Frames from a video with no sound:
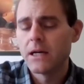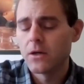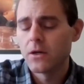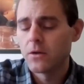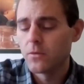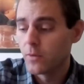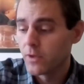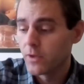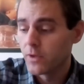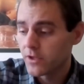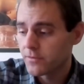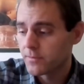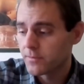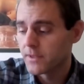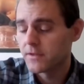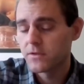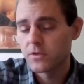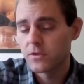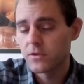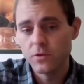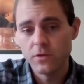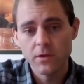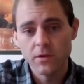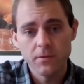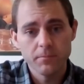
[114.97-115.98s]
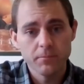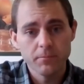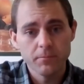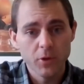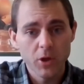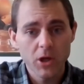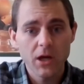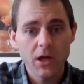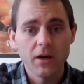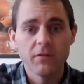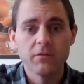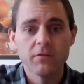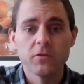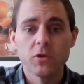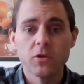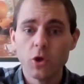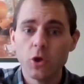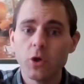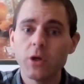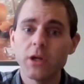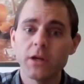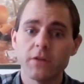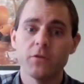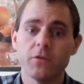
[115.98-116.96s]
with me to the book of
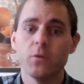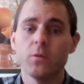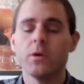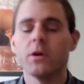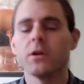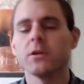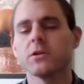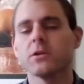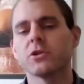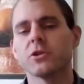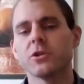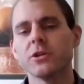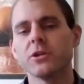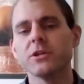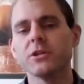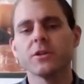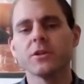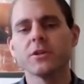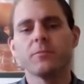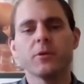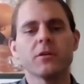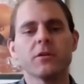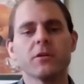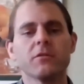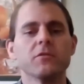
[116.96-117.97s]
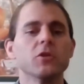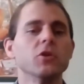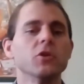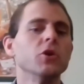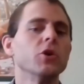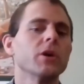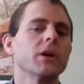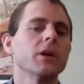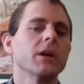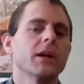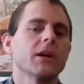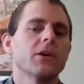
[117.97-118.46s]
Luke, if you will. Turn to the book of Luke.